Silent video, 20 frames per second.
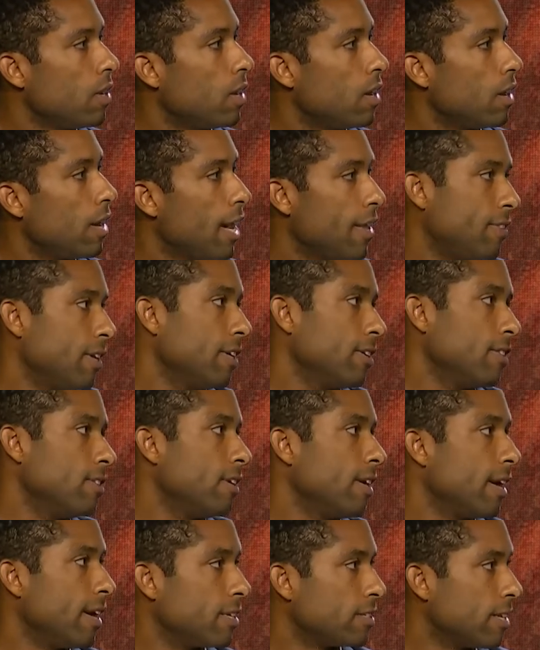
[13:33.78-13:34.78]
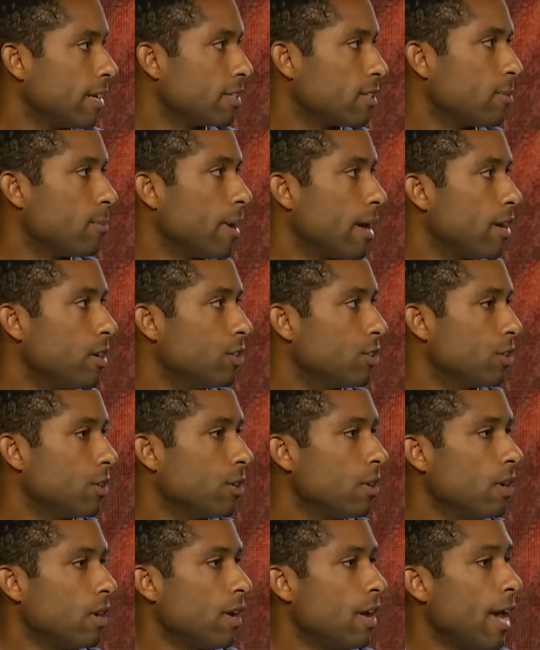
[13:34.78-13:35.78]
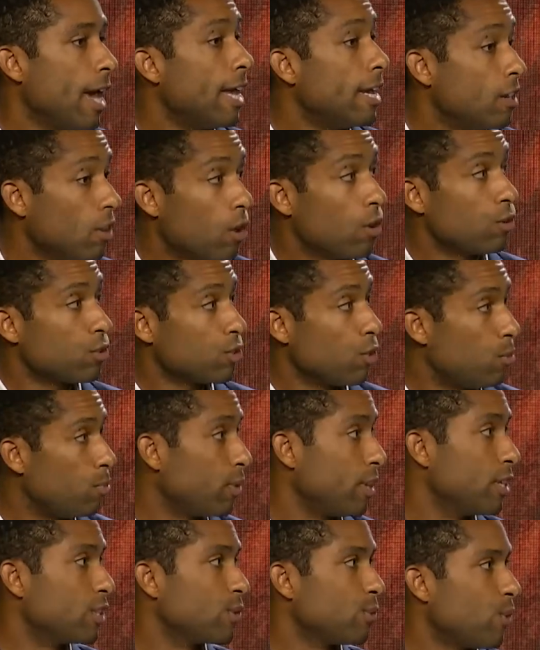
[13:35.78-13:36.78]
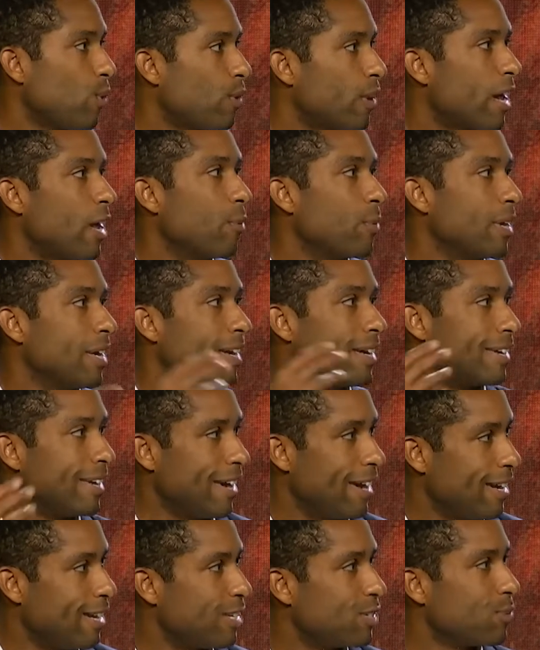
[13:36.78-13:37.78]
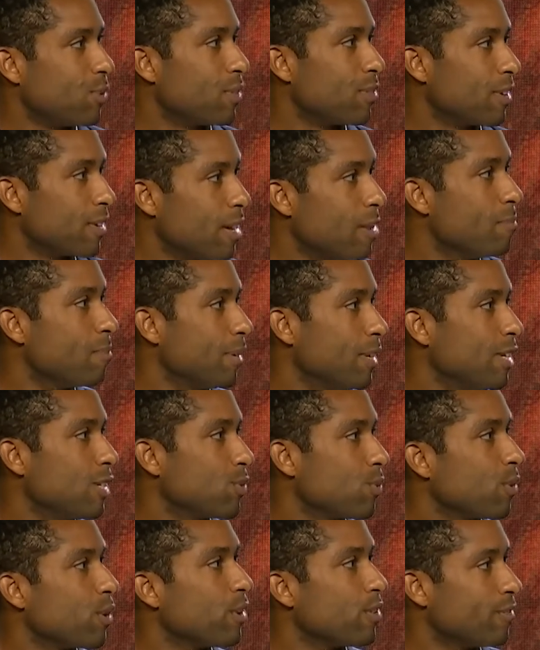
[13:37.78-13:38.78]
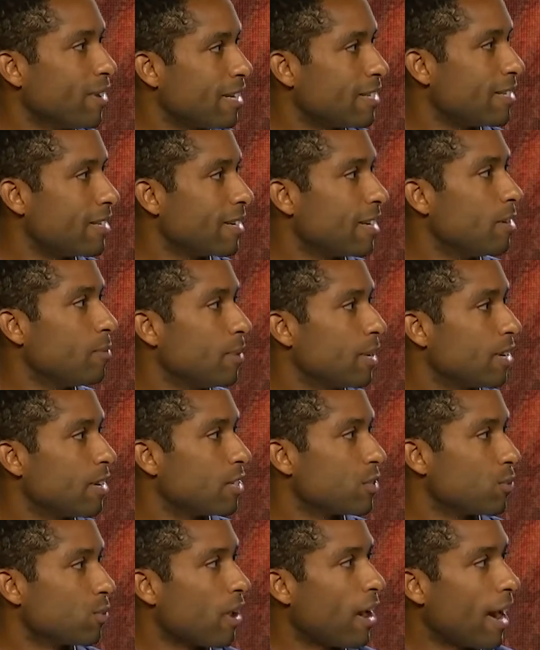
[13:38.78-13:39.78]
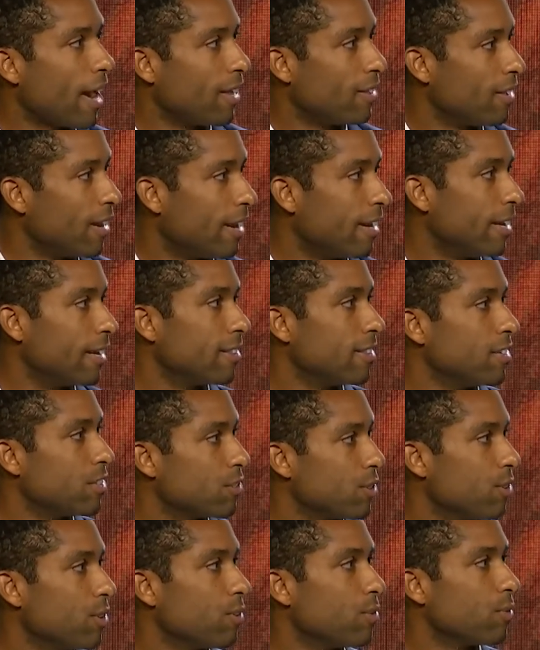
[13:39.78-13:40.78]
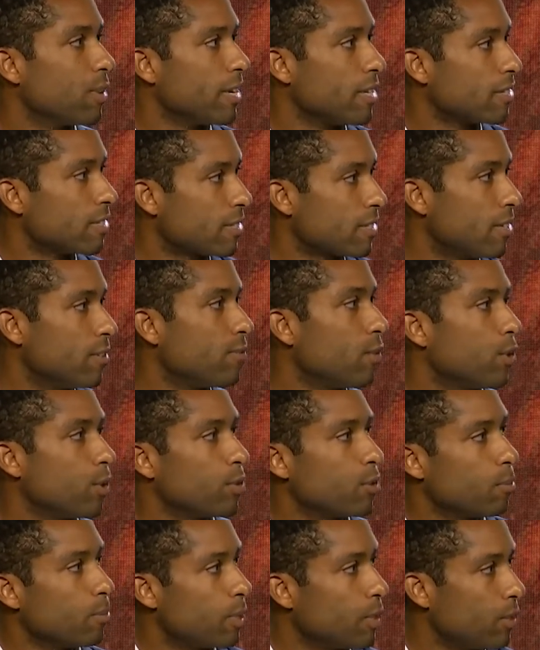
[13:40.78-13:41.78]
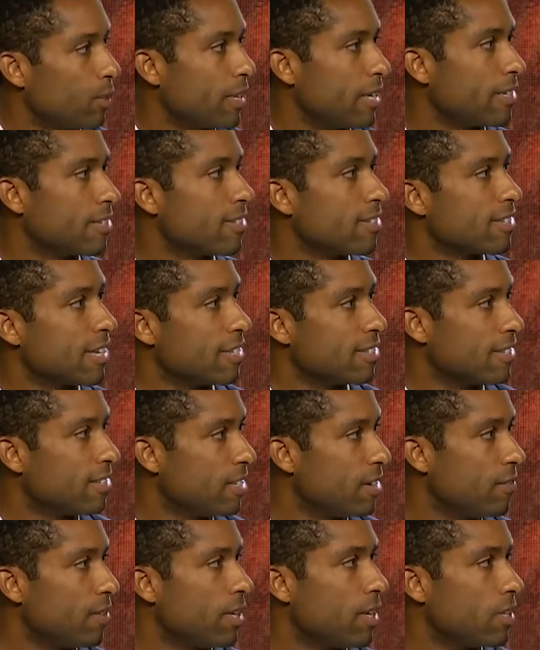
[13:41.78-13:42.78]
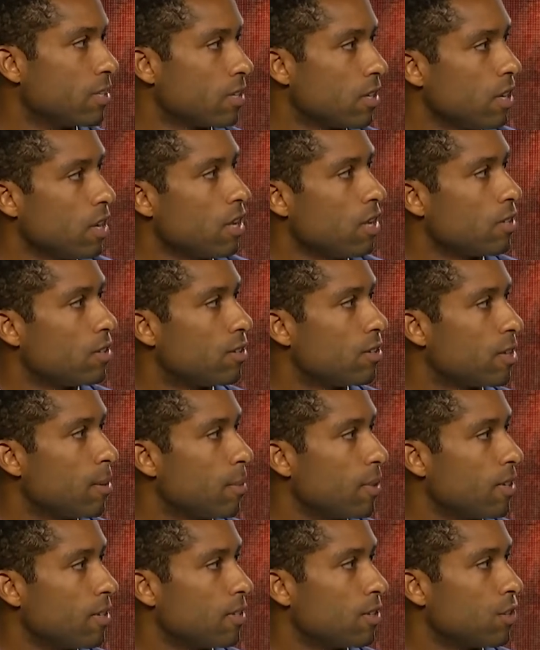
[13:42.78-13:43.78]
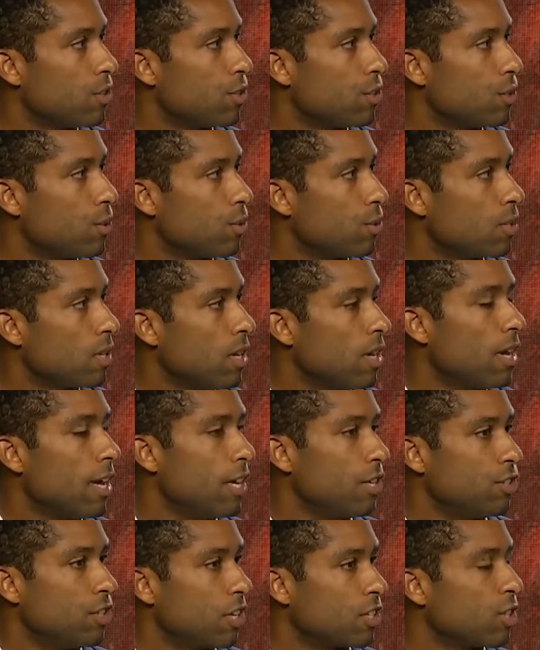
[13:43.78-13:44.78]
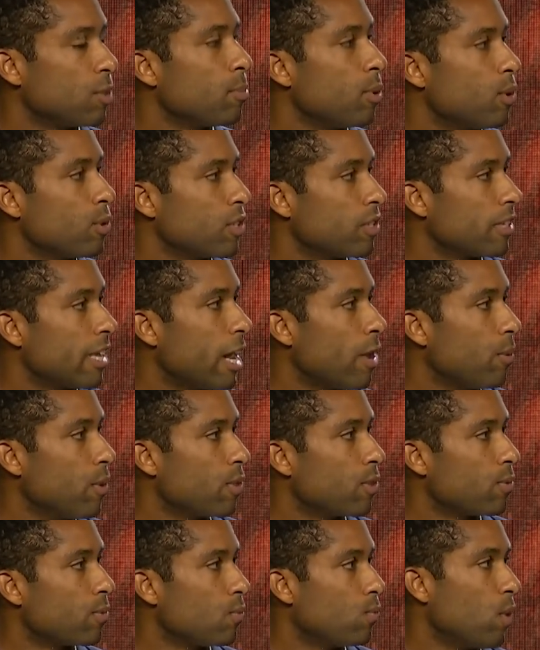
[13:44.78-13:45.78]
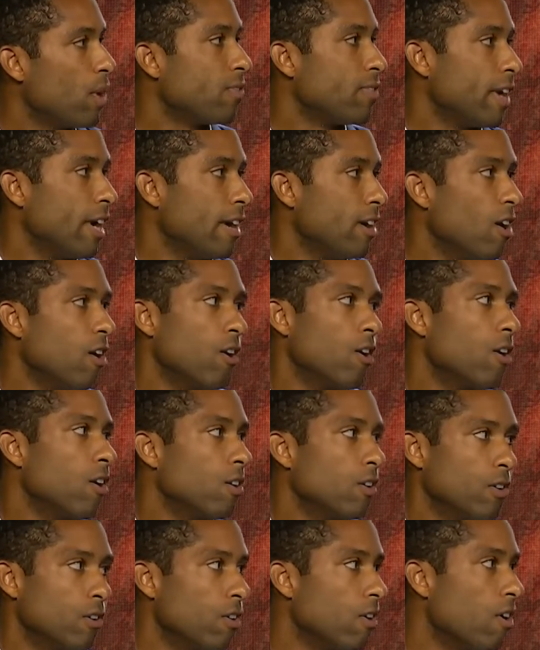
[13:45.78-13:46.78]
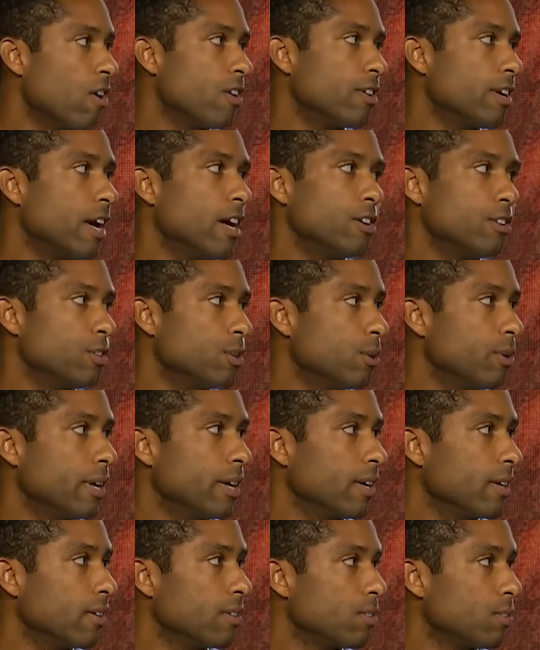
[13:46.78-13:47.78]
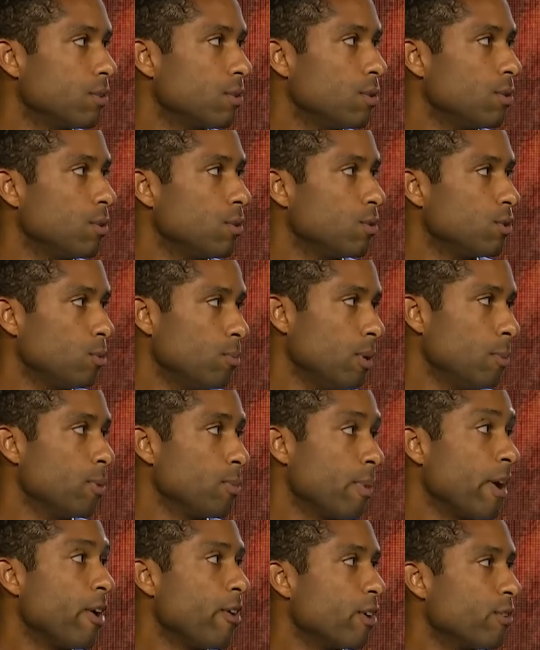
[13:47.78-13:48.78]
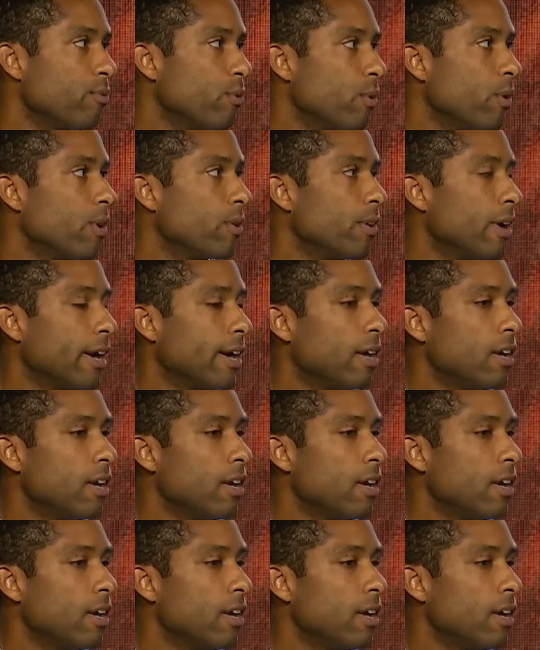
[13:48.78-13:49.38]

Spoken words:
at the end of the day as a manager. And also plays a role in how we engage with the companies we're investing in, because we're highlighting these certain risks and vulnerabilities and sensitivities to some of these issues and juxtaposing that with what they are or are not doing to be preparing for it, right?